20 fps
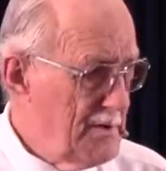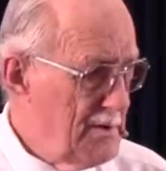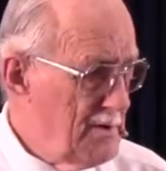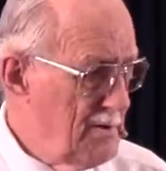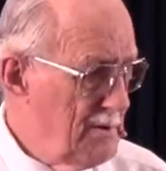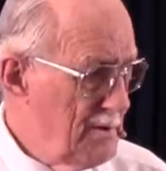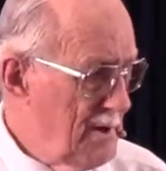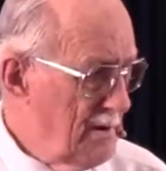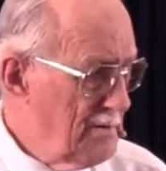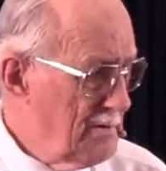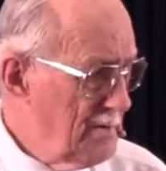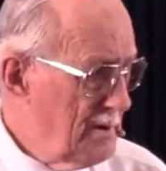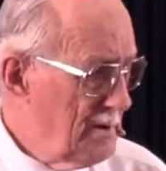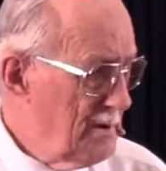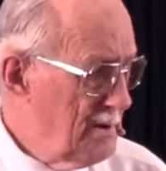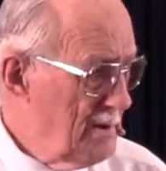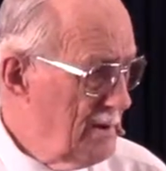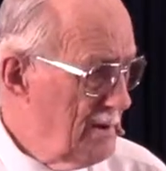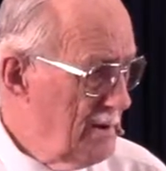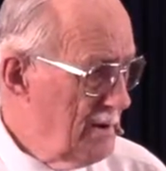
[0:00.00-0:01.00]
I said, "You
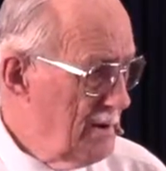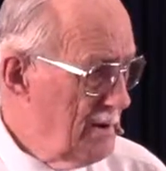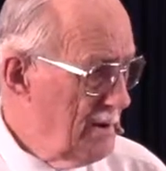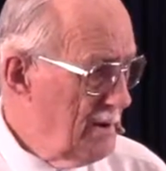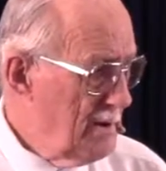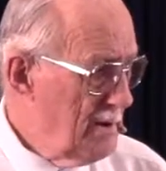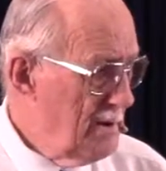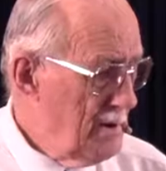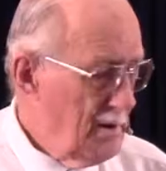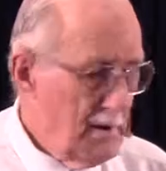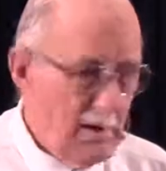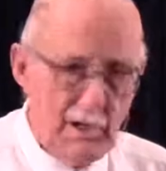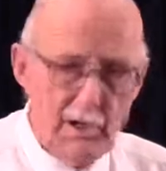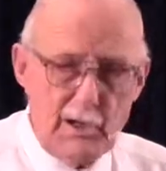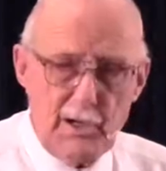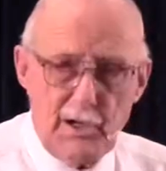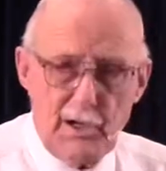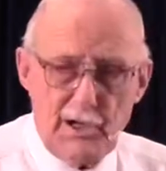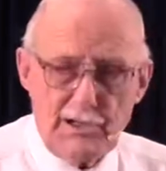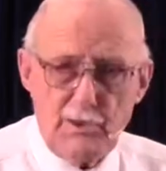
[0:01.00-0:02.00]
don't?"
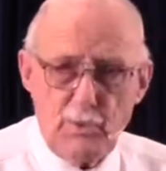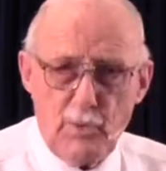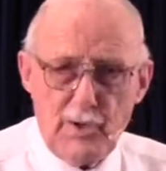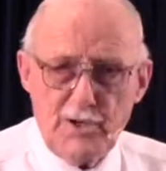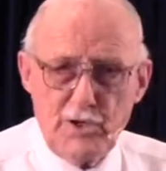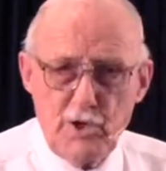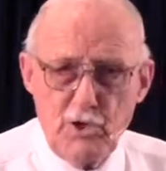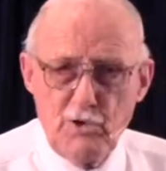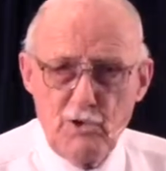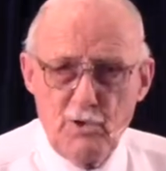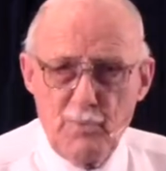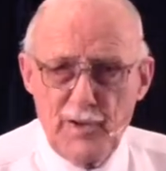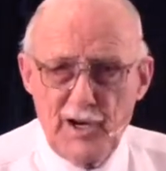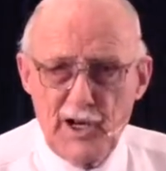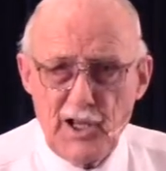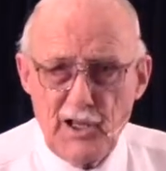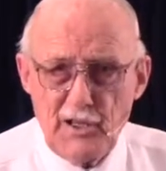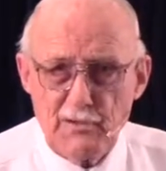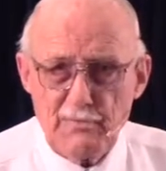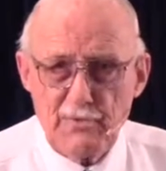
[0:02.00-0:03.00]
I said, "What do
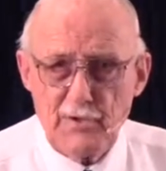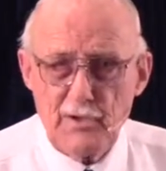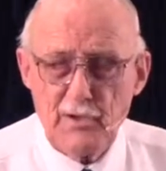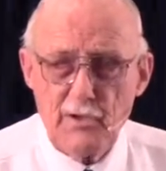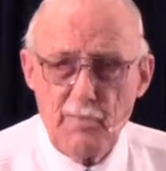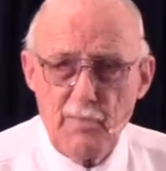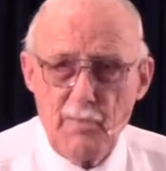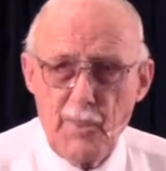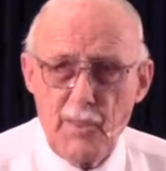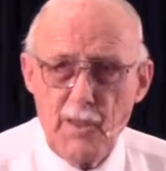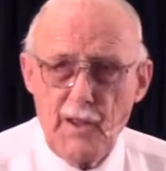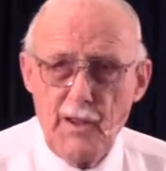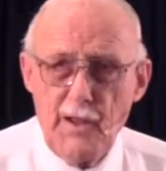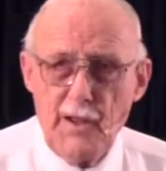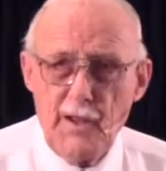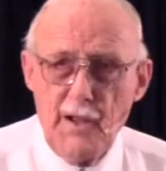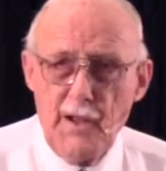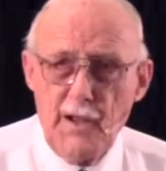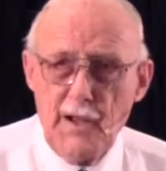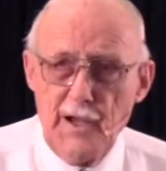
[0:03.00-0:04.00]
you believe?"
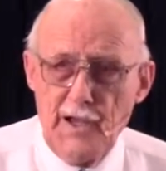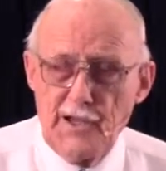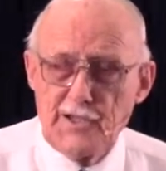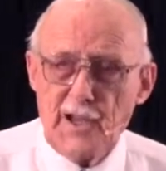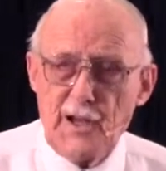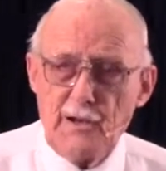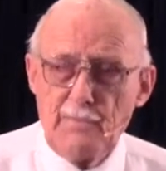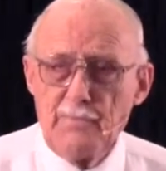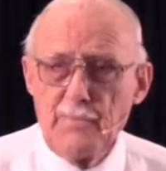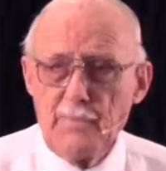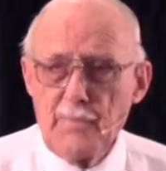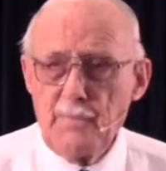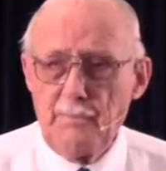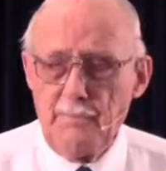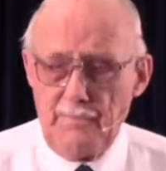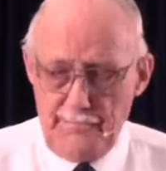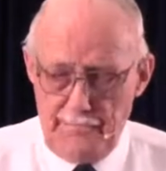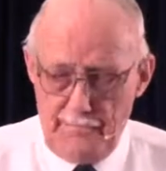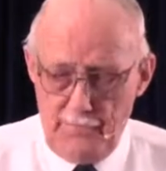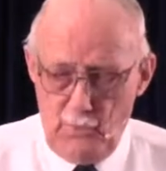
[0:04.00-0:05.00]
He said,
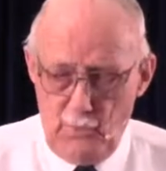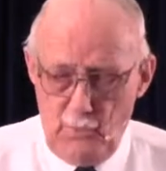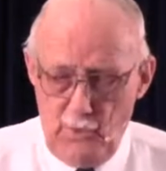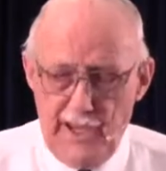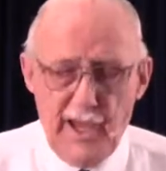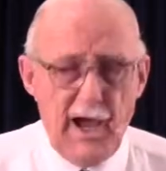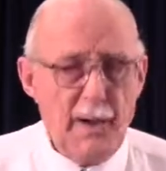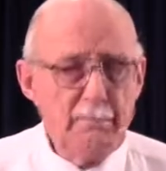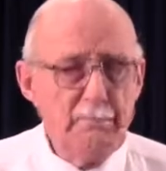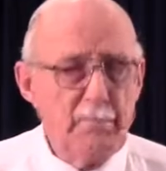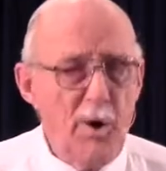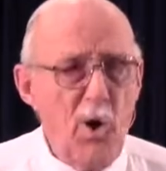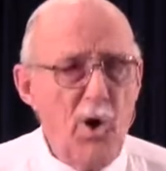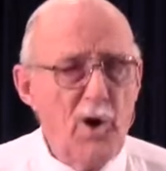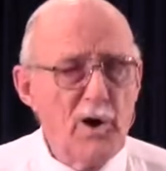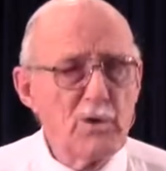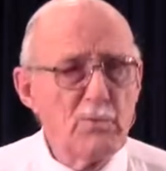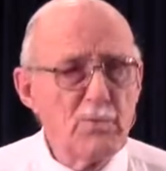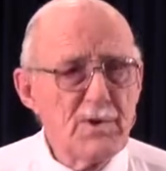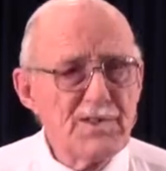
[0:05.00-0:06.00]
"We are
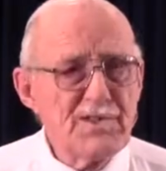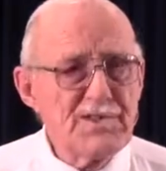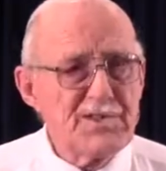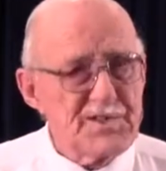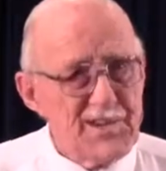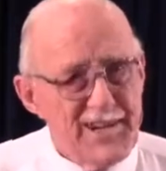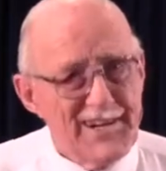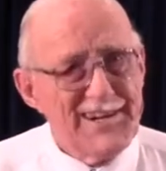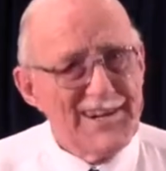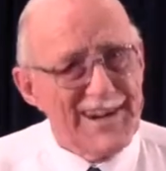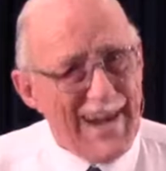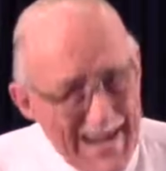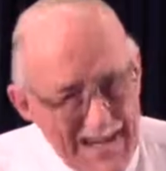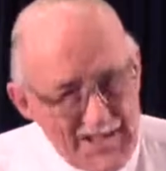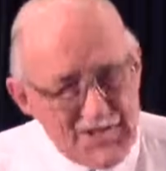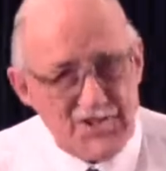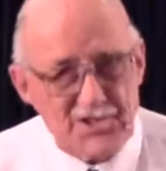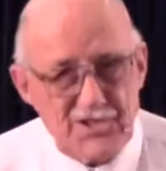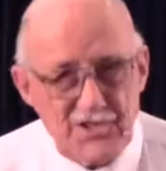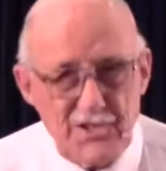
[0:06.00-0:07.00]
born with
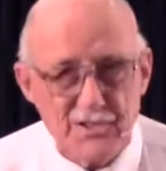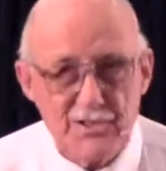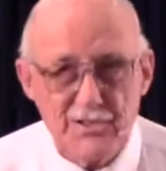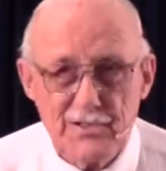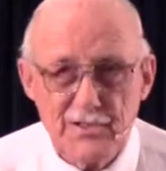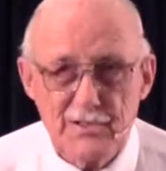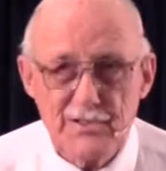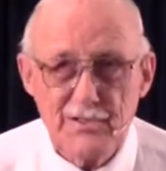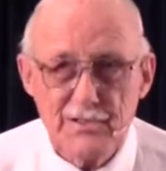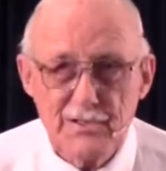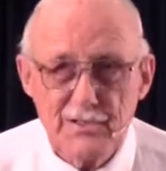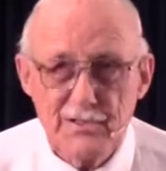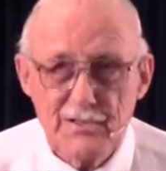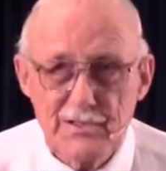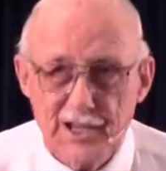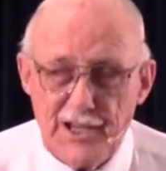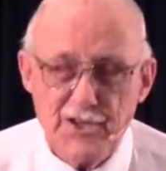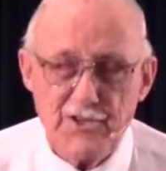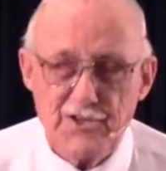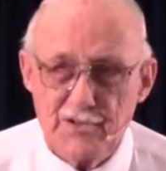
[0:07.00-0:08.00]
sinless
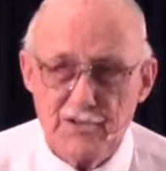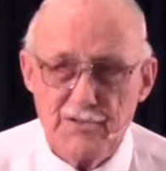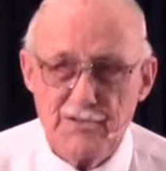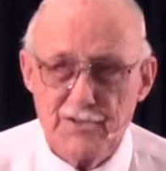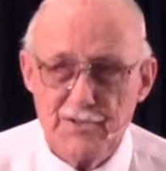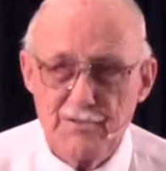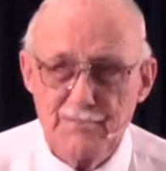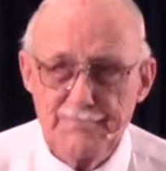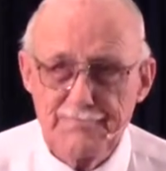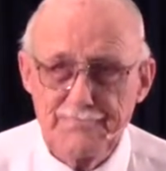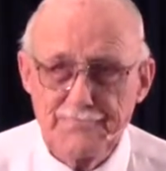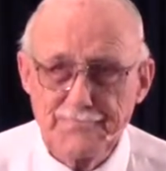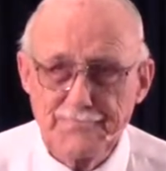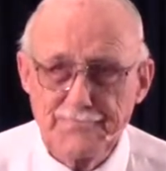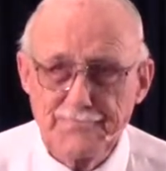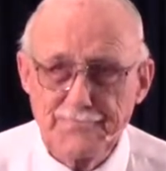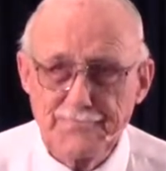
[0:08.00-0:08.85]
natures.